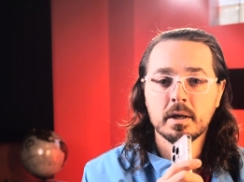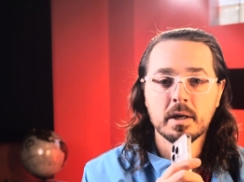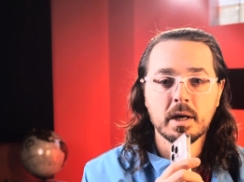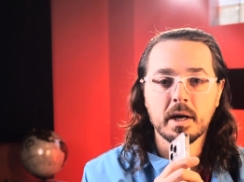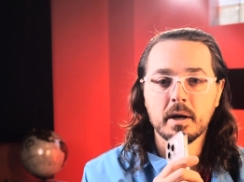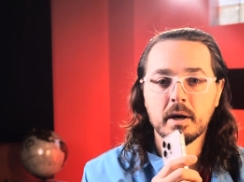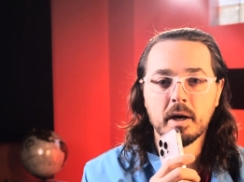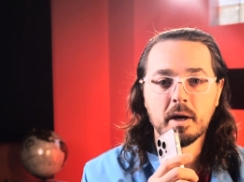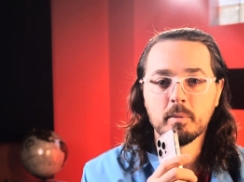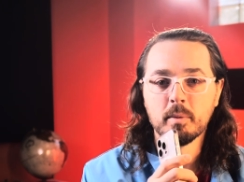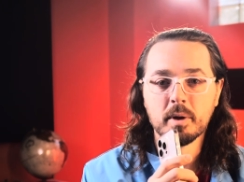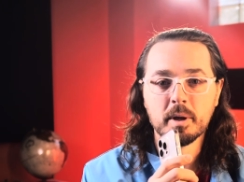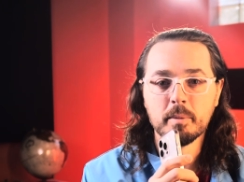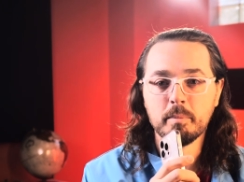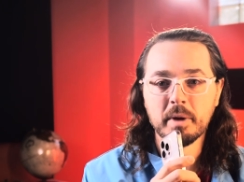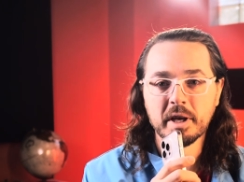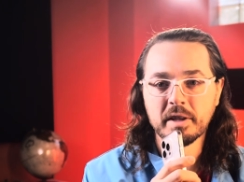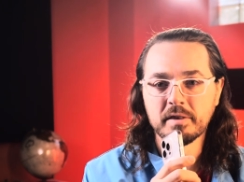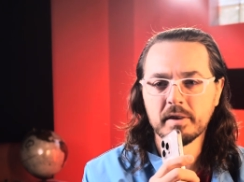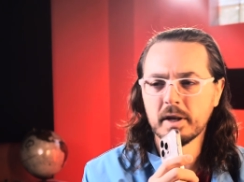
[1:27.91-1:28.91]
I, I want to
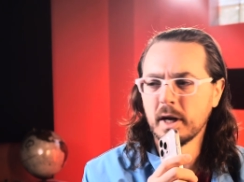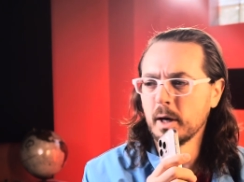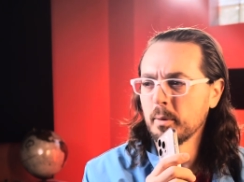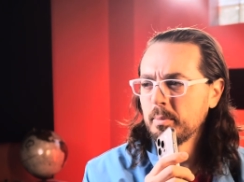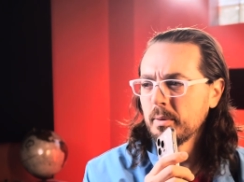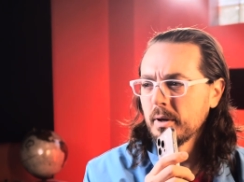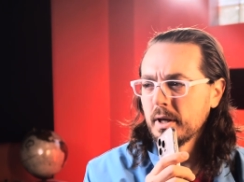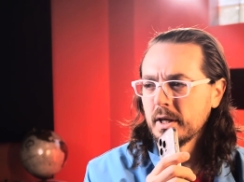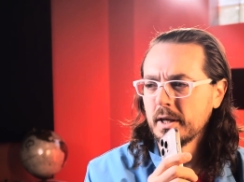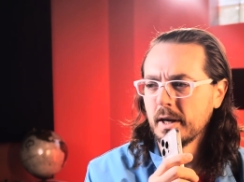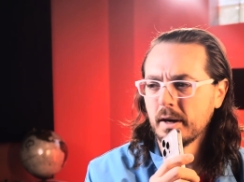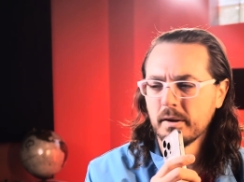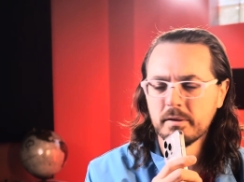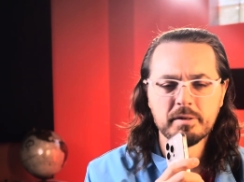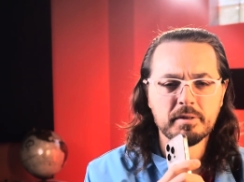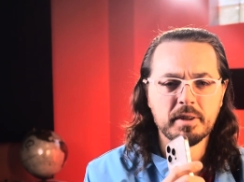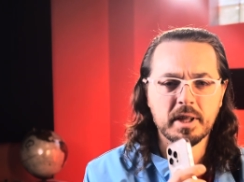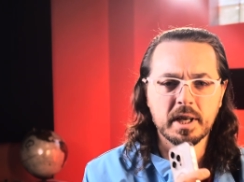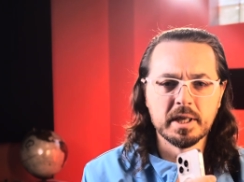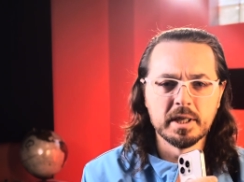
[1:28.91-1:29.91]
mix it up
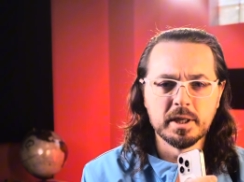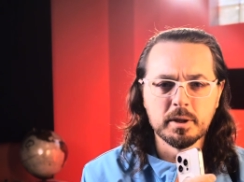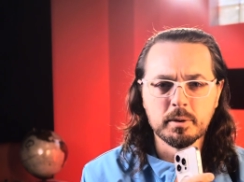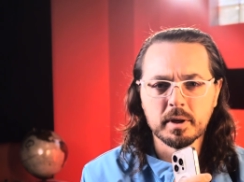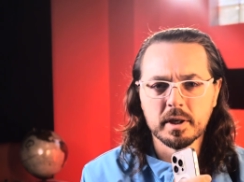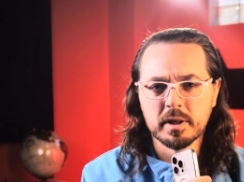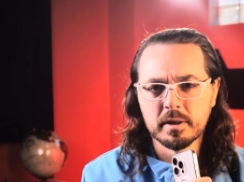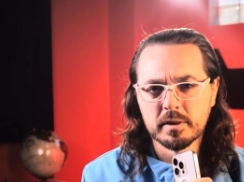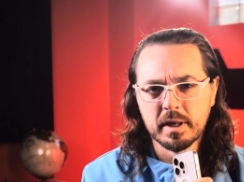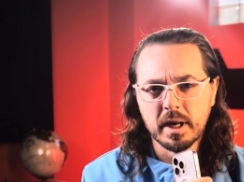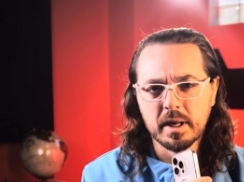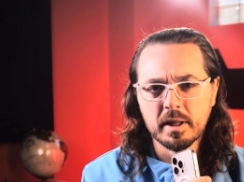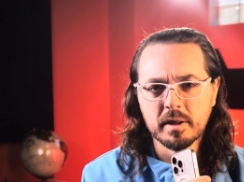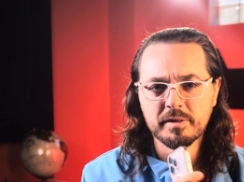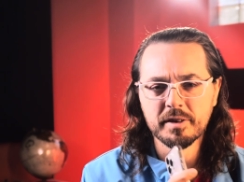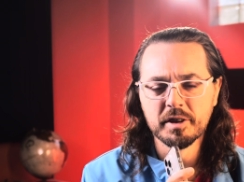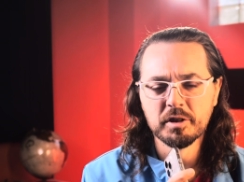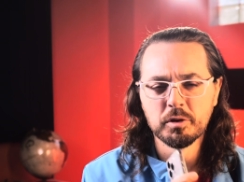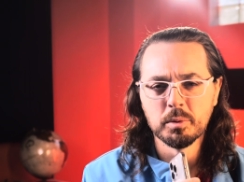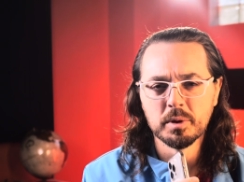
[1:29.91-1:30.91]
enough that you can tell a
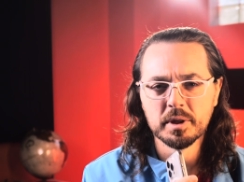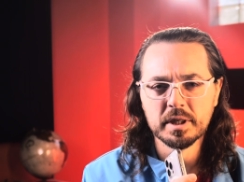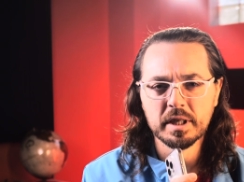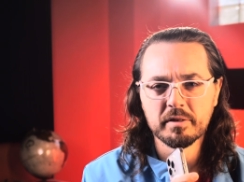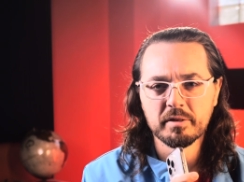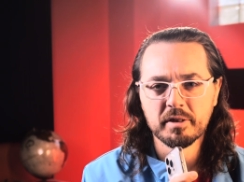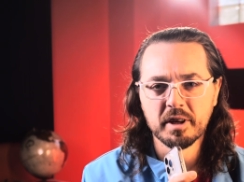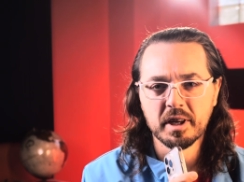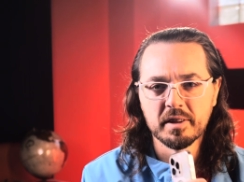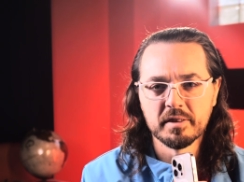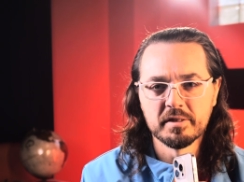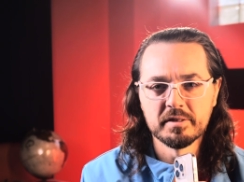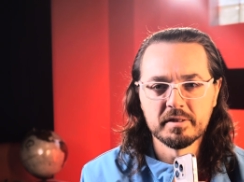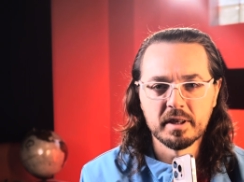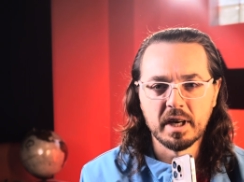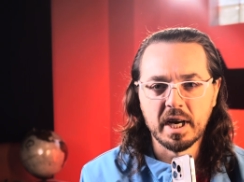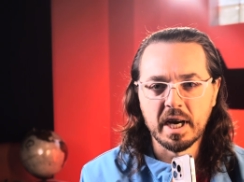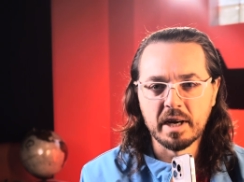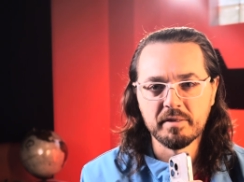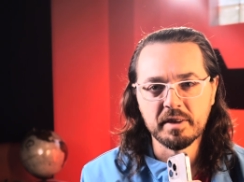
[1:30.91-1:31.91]
visual difference.
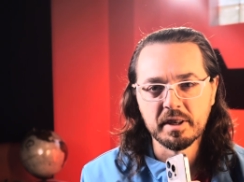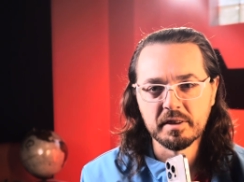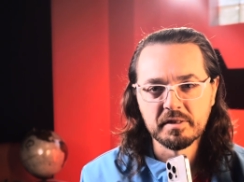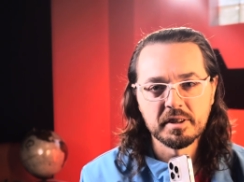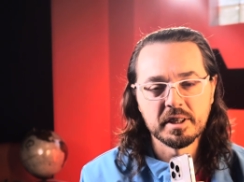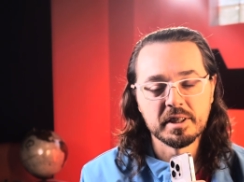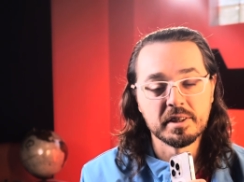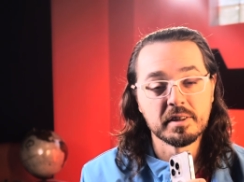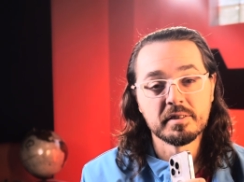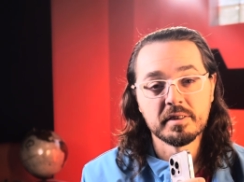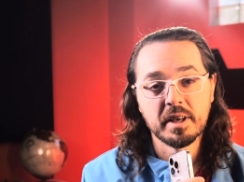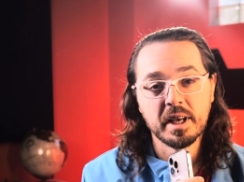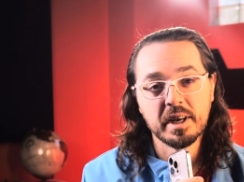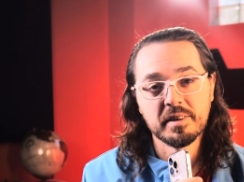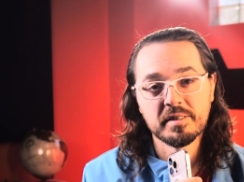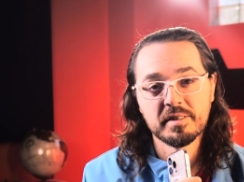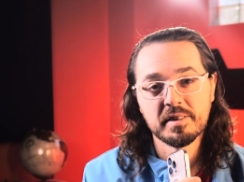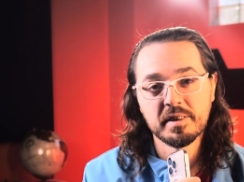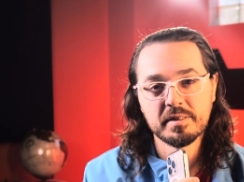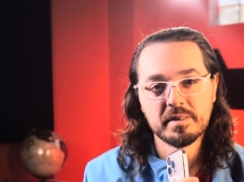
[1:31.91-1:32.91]
Obviously, the set
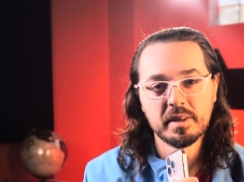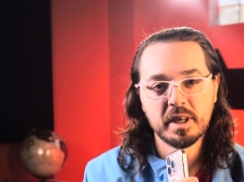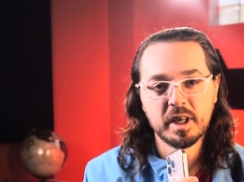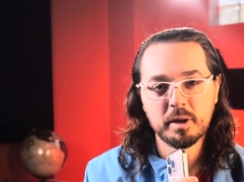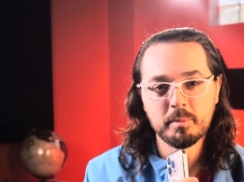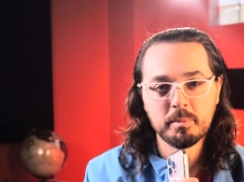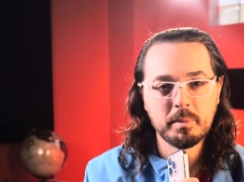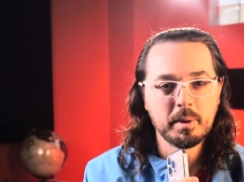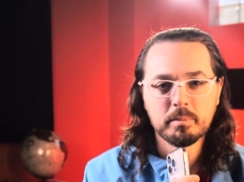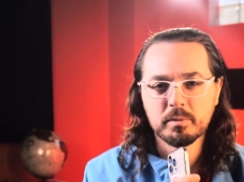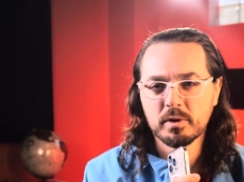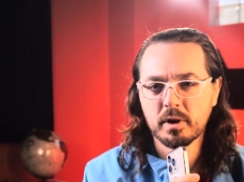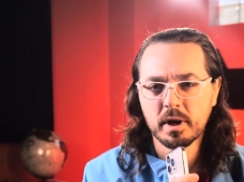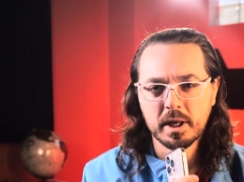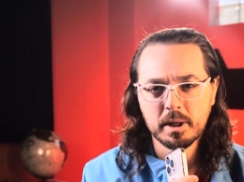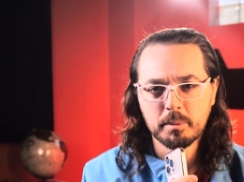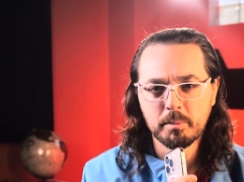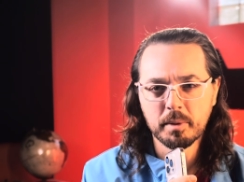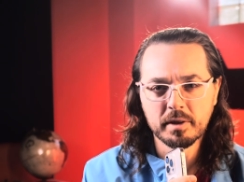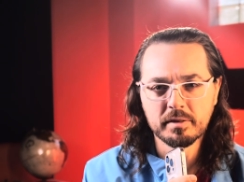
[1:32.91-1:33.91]
is the same. I'm
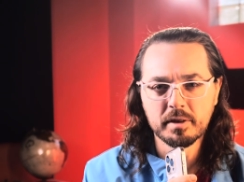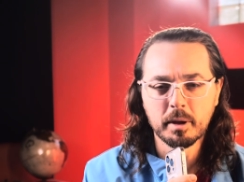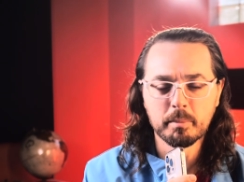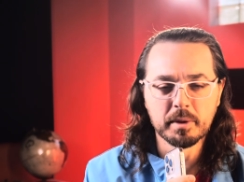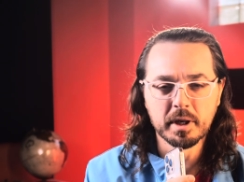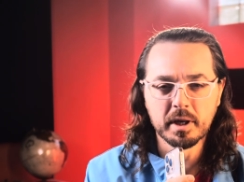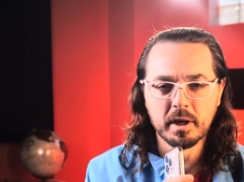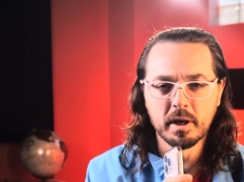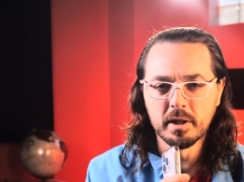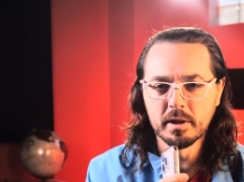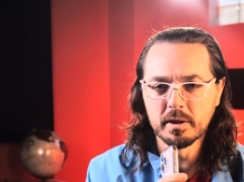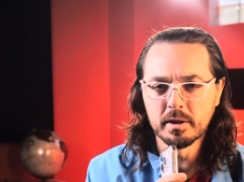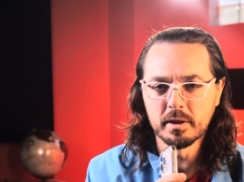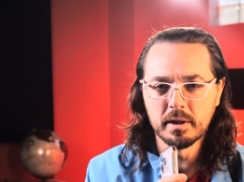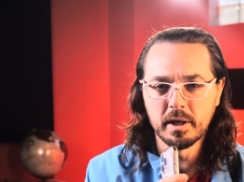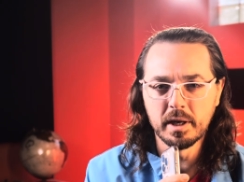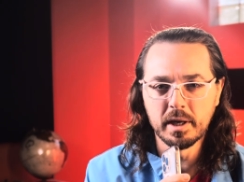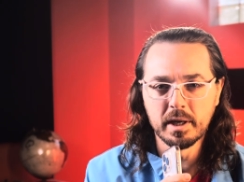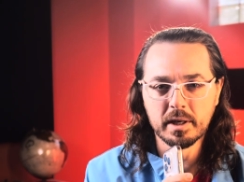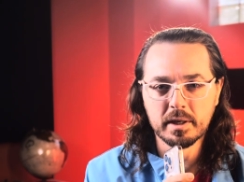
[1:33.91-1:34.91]
trying to mix up the
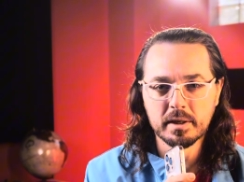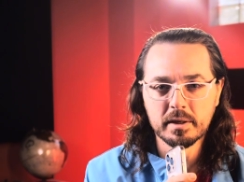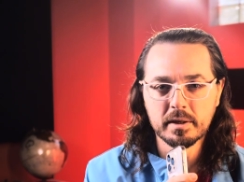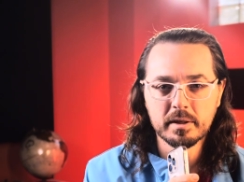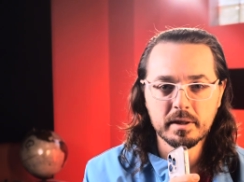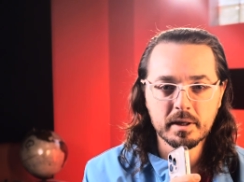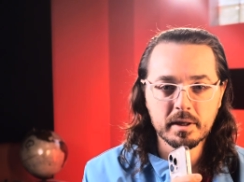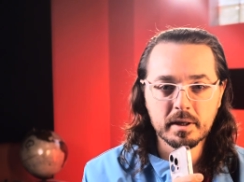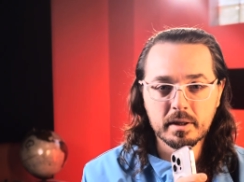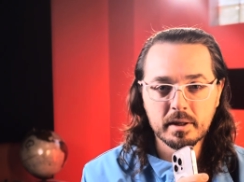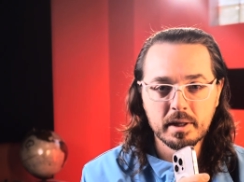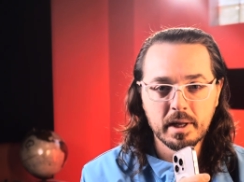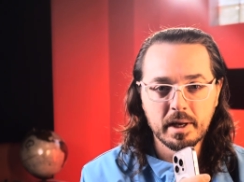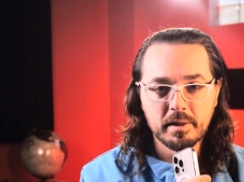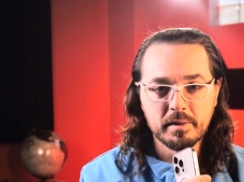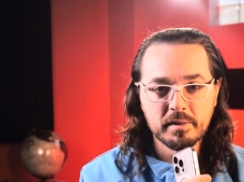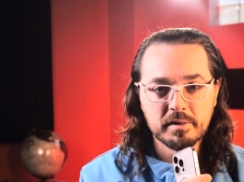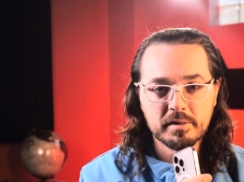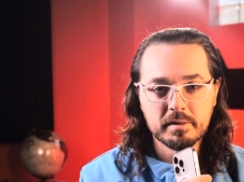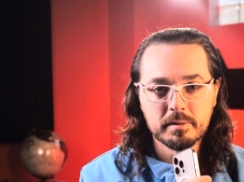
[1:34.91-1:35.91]
color and the
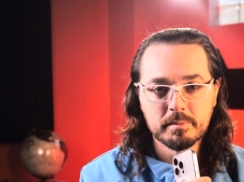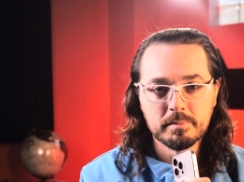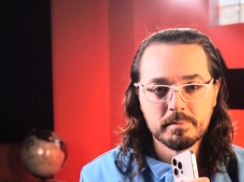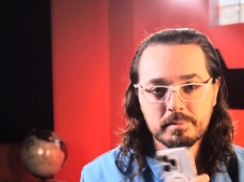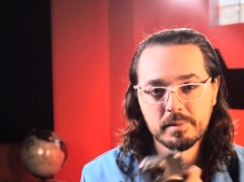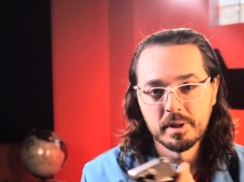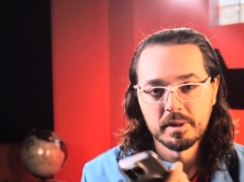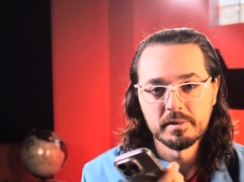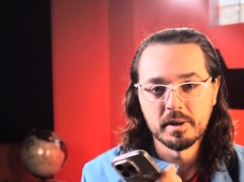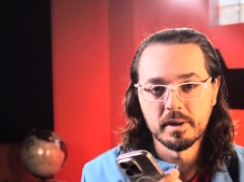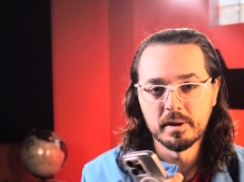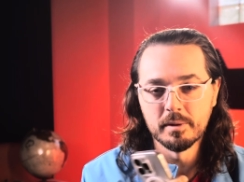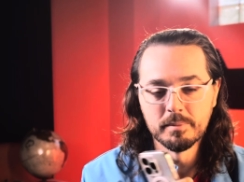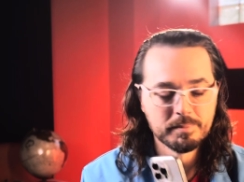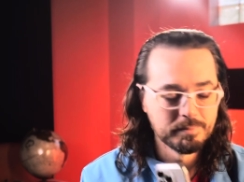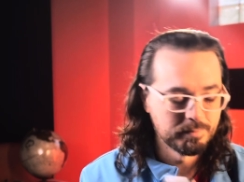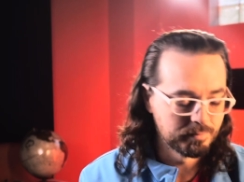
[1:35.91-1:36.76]
lens. That's all.